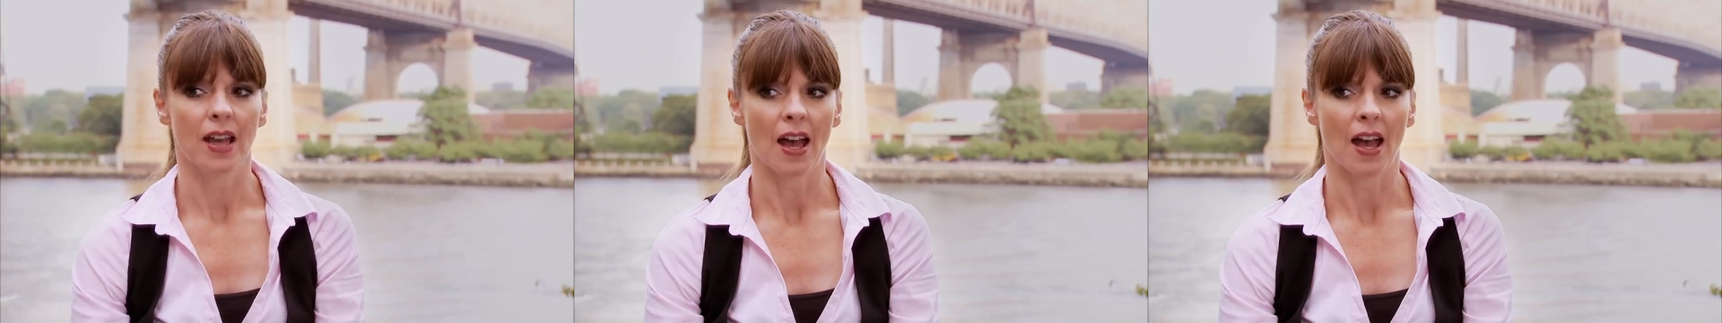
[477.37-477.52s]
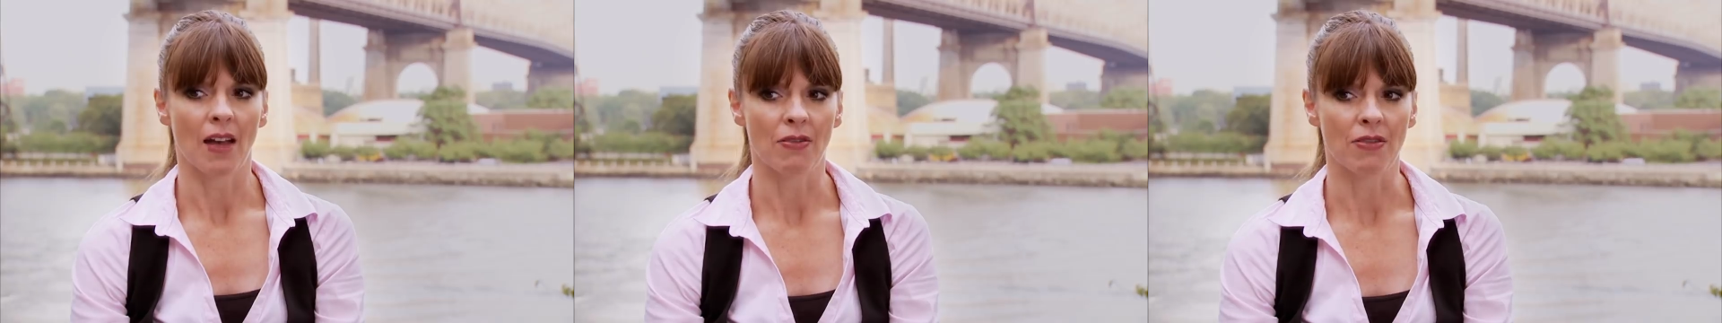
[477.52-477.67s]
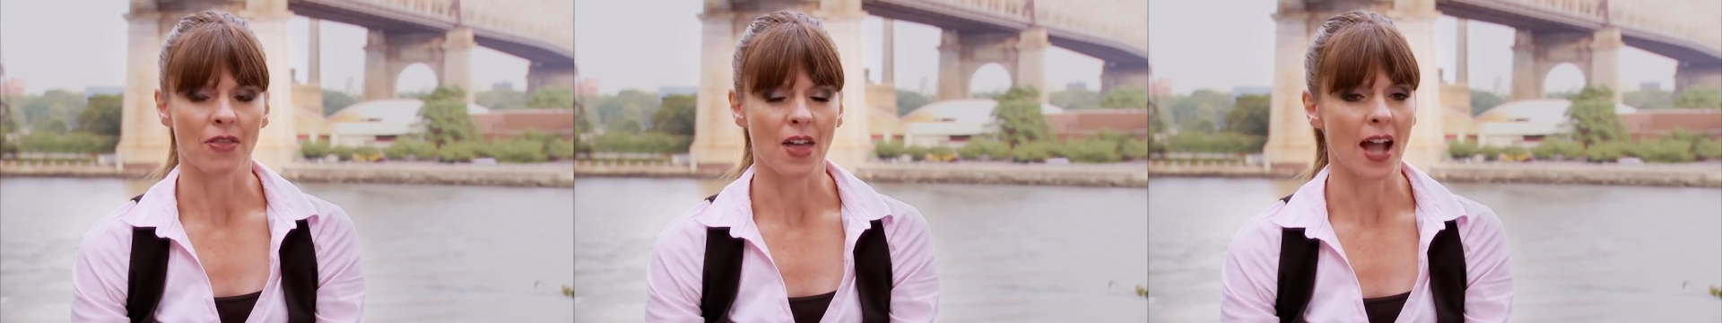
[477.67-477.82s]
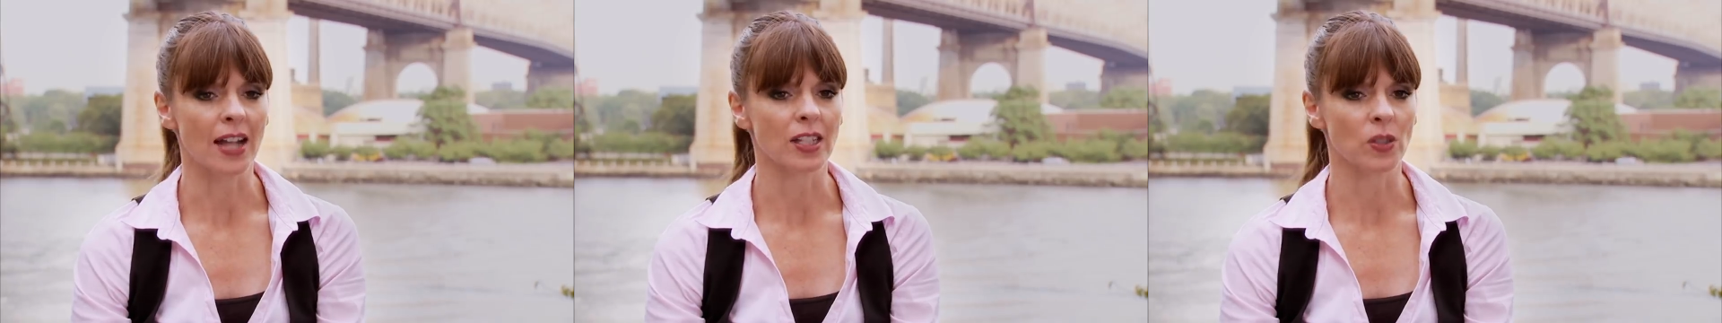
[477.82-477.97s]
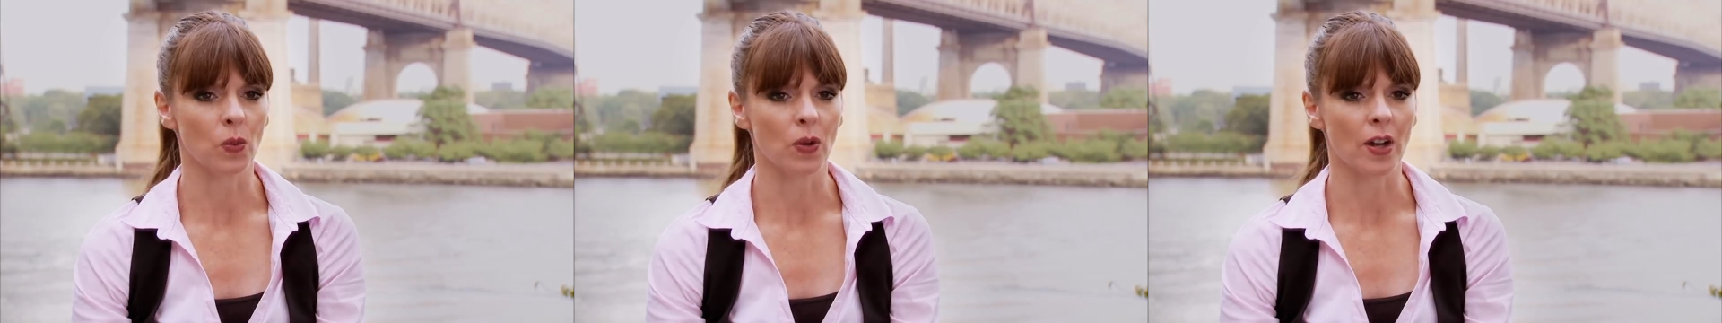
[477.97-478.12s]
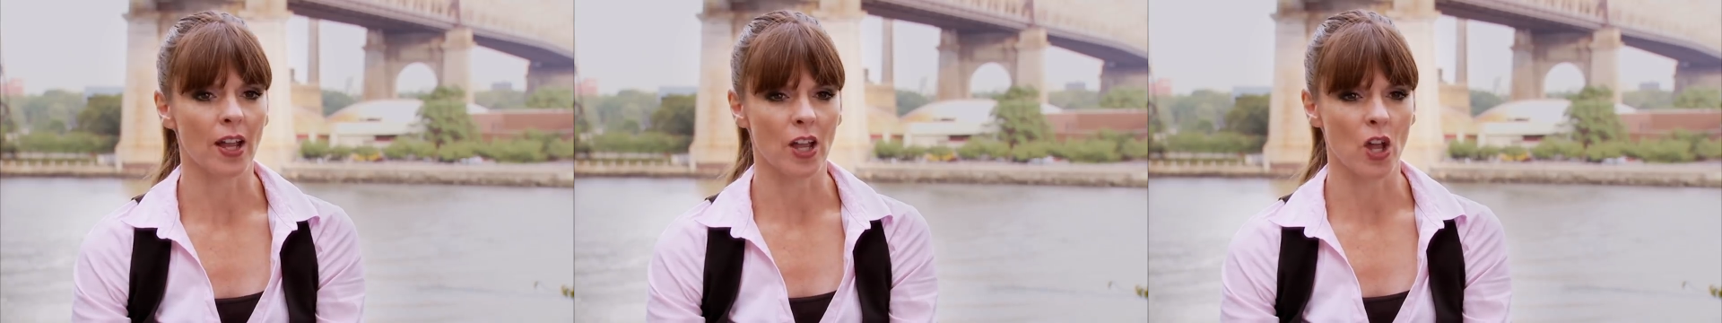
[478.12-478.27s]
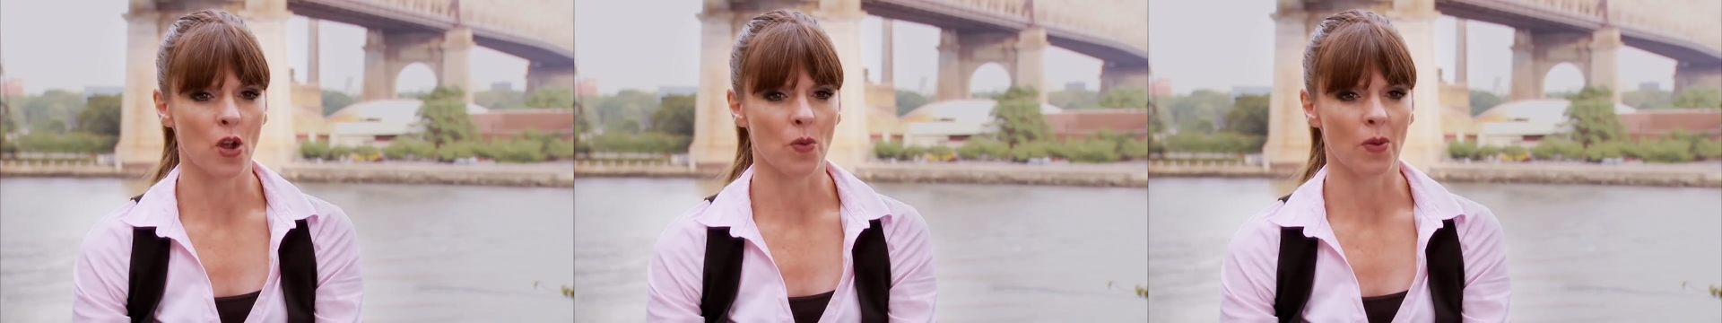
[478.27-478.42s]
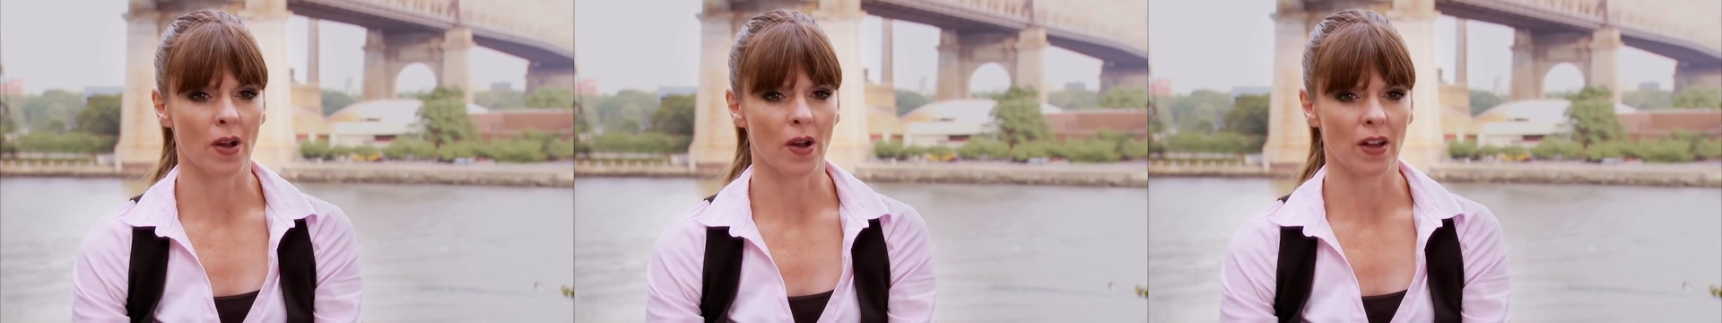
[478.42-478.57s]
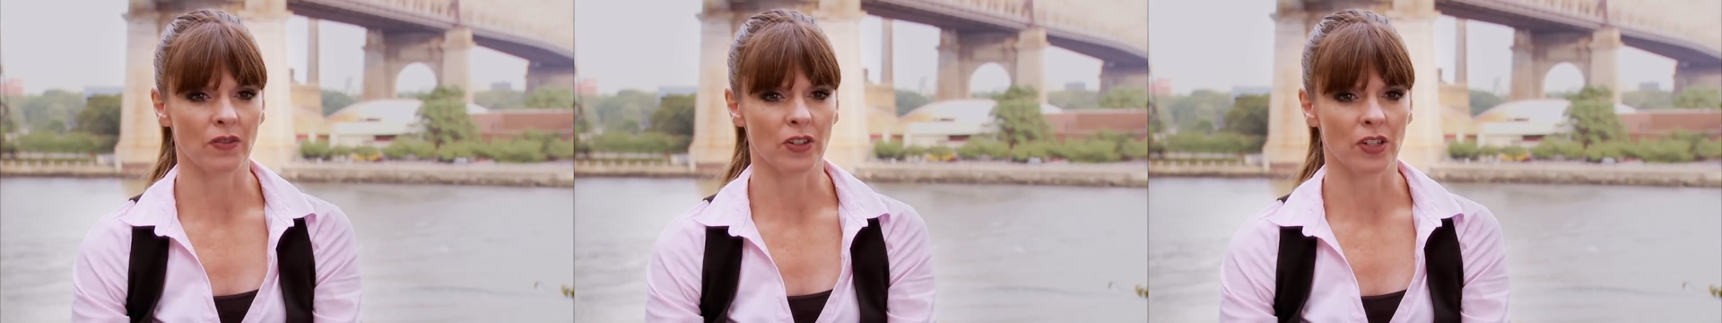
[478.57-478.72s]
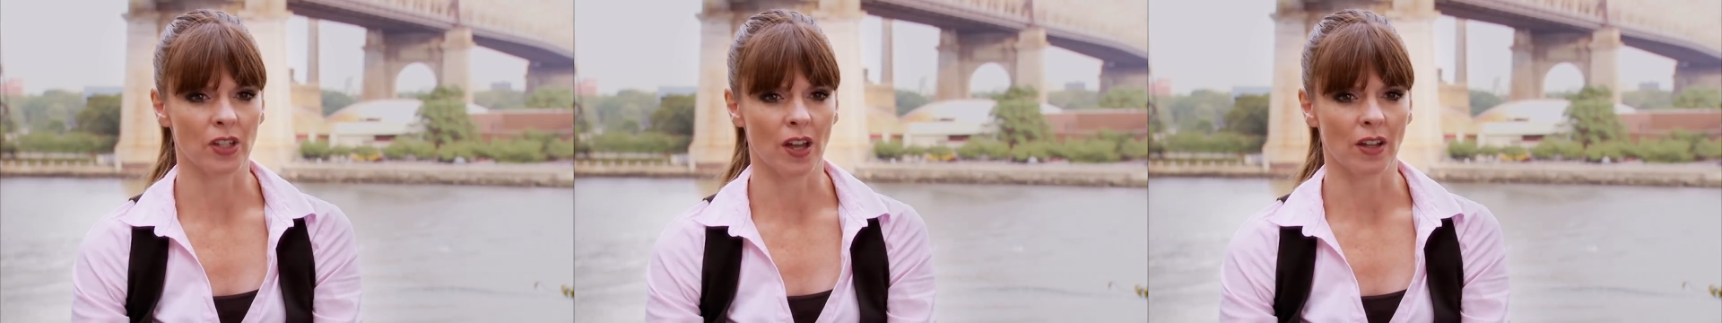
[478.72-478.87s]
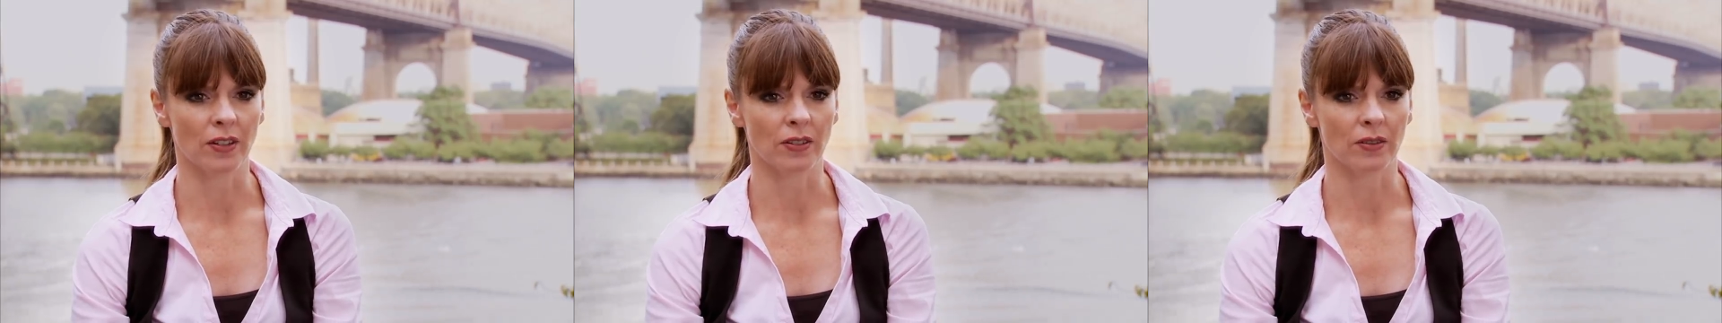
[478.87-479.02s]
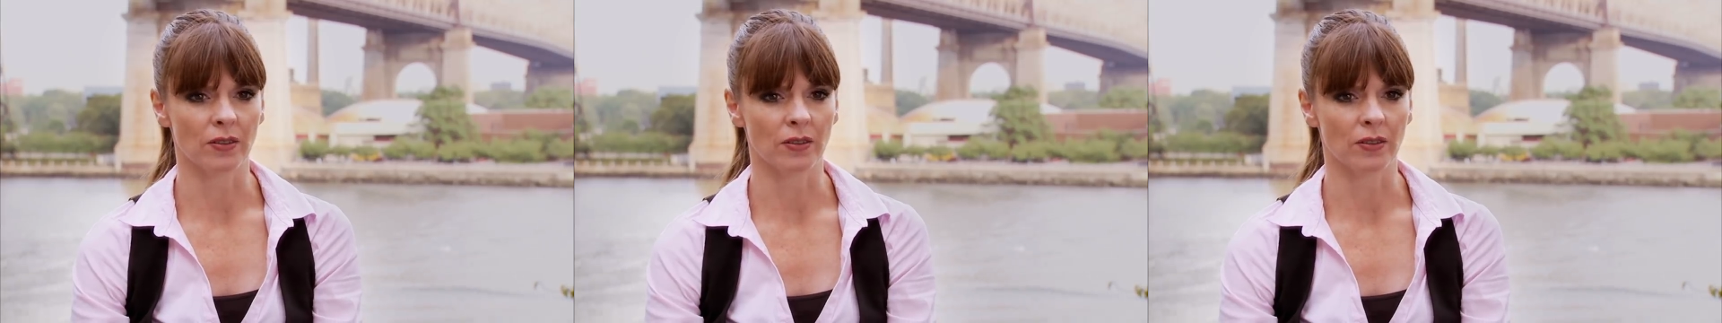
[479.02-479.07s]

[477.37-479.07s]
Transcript: And that's what I hope I've done.